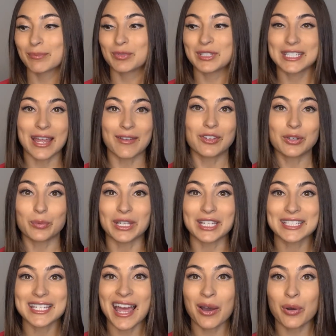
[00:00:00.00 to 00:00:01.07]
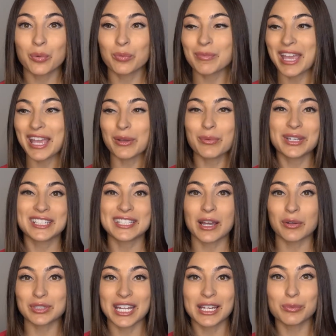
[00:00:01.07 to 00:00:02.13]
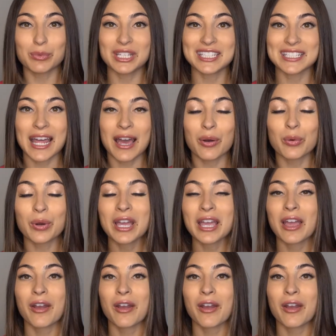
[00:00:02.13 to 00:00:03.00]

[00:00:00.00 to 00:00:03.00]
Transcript: 7 weeks out, 8 weeks out, 10 weeks out,